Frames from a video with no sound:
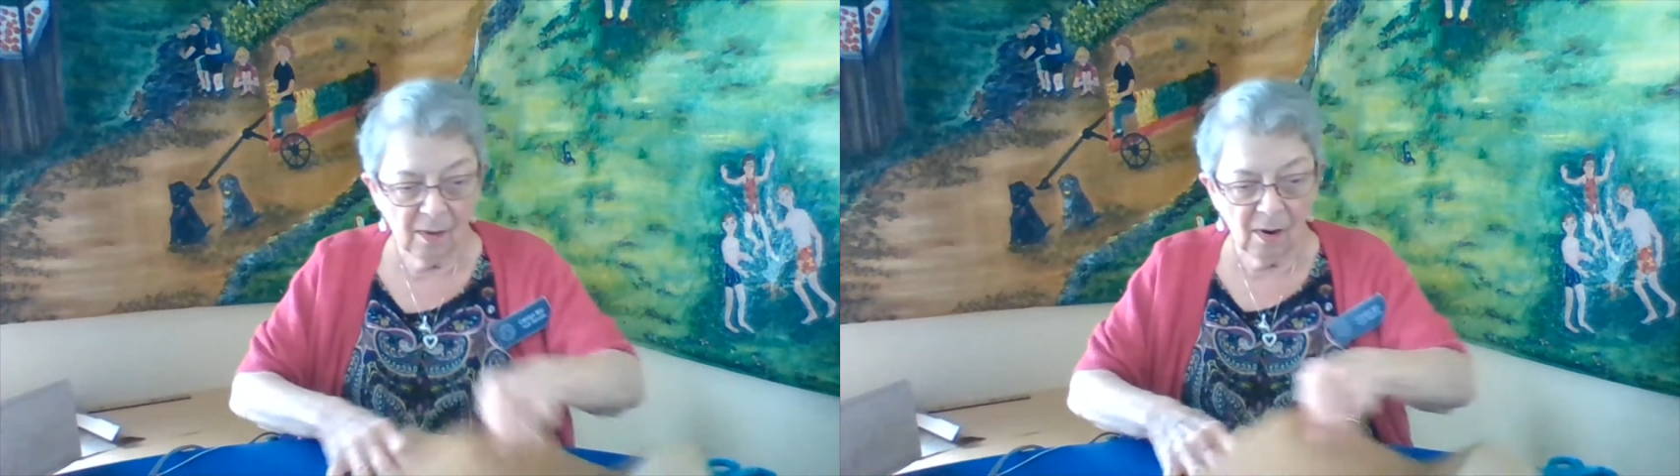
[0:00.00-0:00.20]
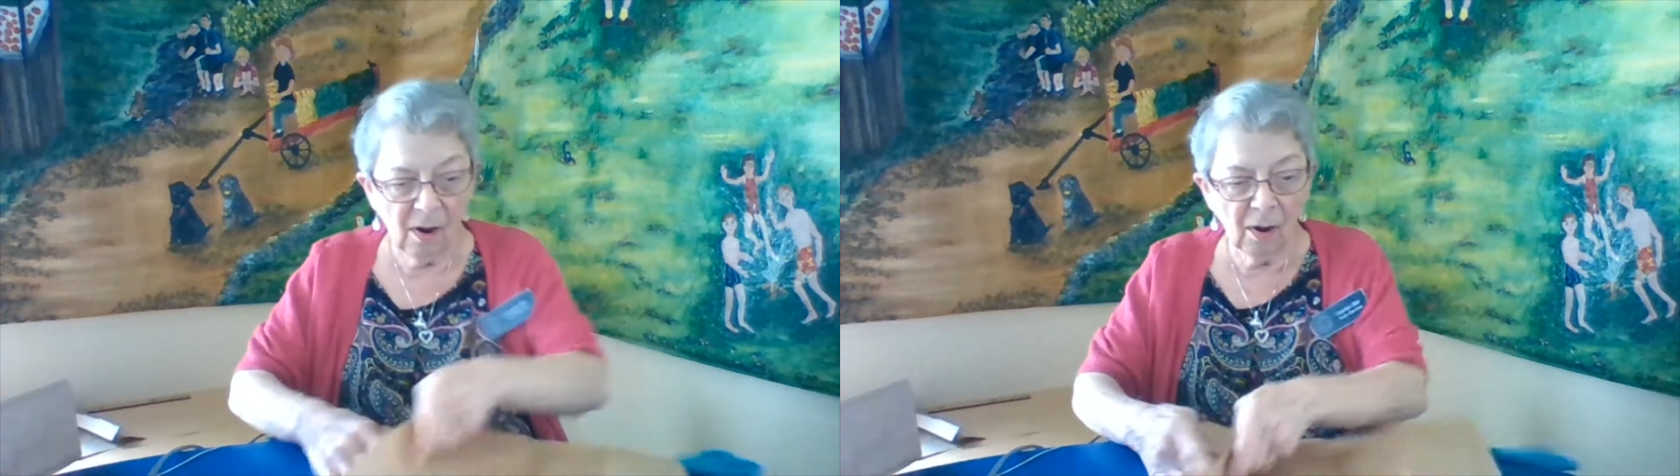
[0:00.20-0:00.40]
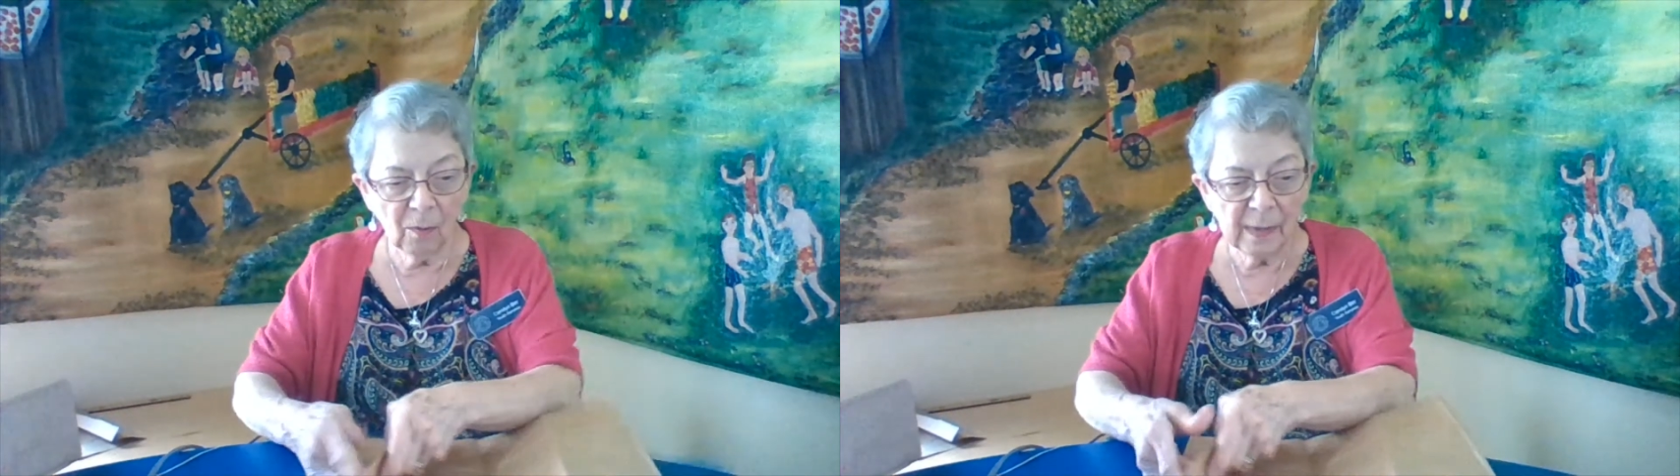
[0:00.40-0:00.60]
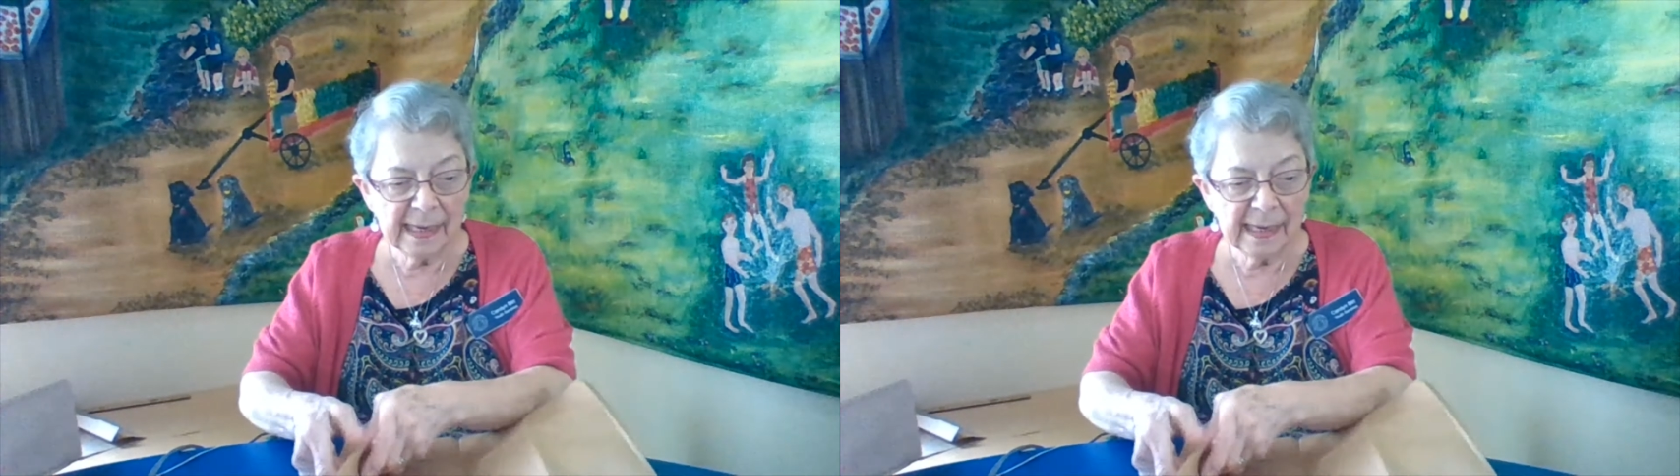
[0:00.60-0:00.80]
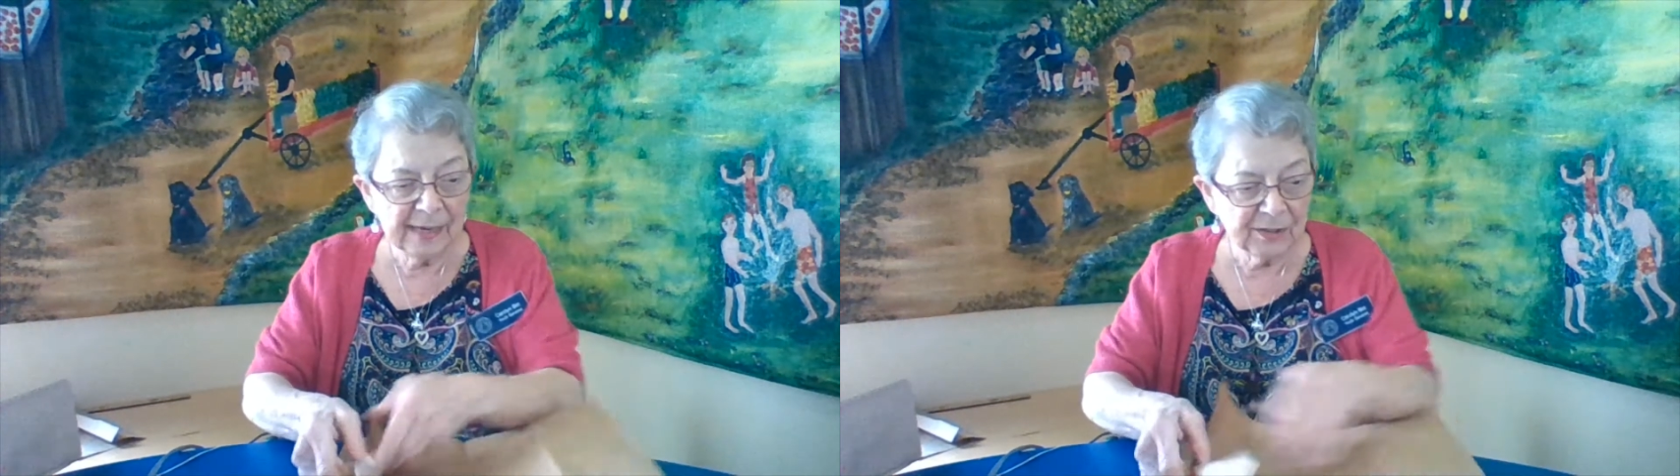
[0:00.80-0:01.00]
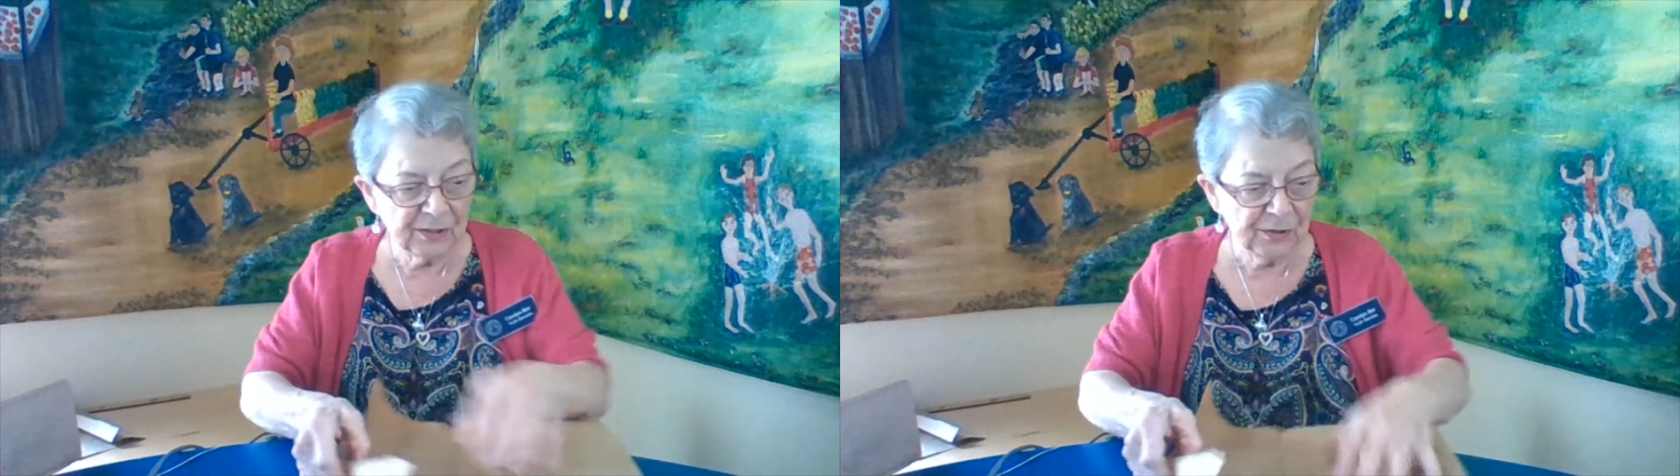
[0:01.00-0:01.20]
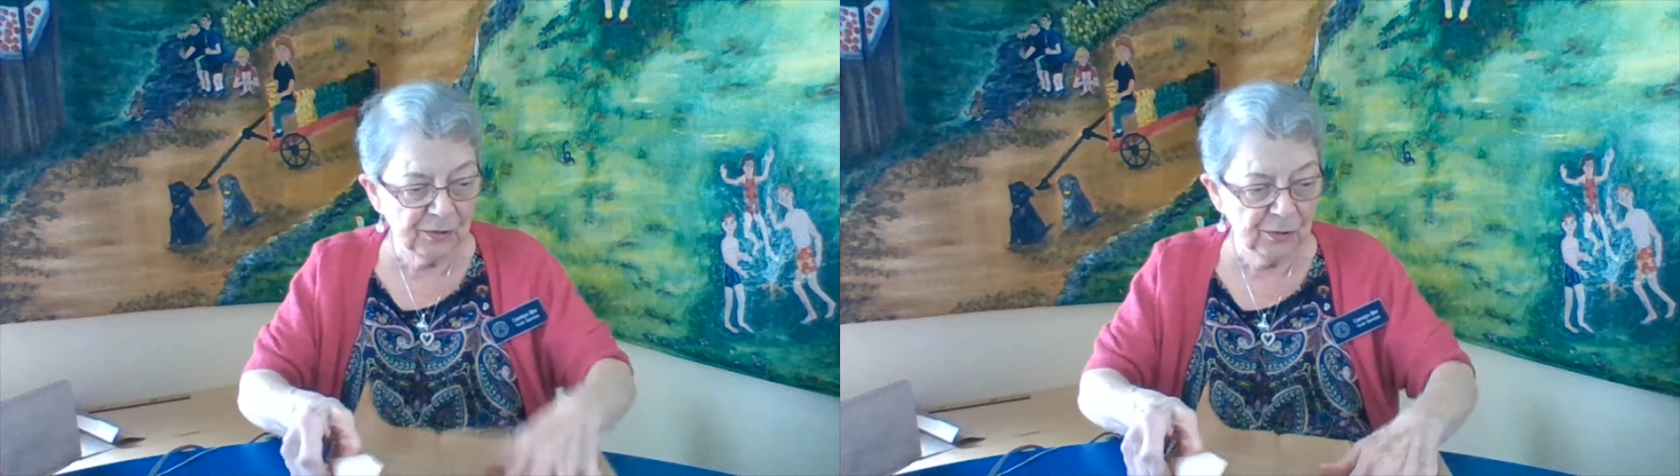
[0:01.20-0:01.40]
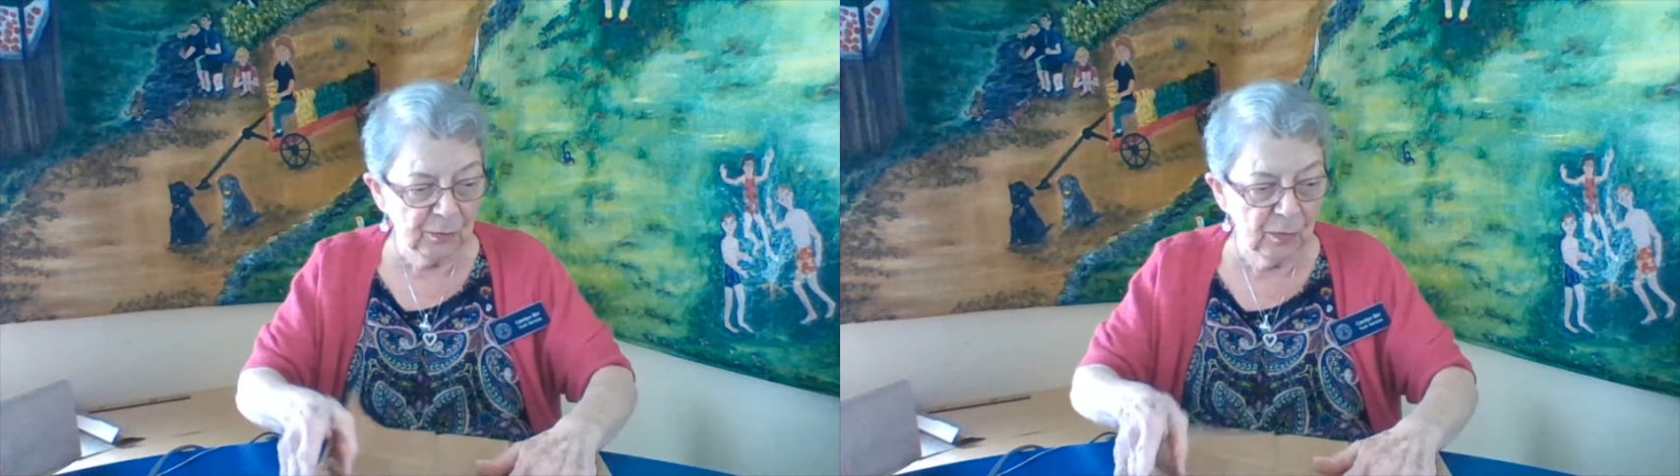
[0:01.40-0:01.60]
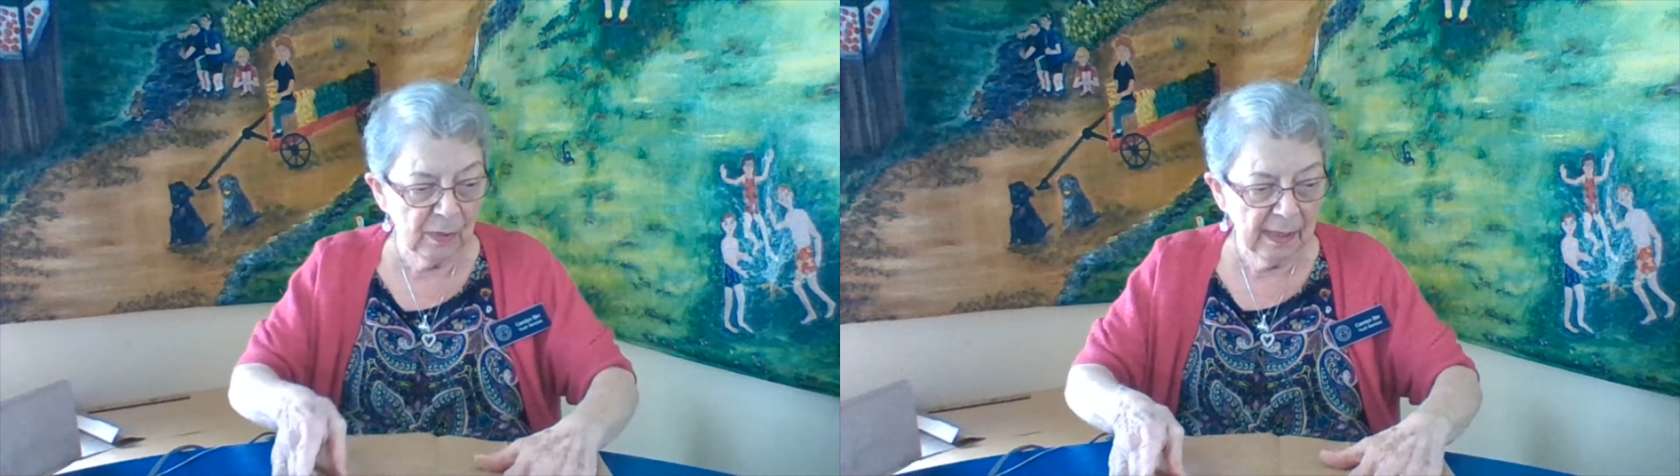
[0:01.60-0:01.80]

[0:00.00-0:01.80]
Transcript: all we need to do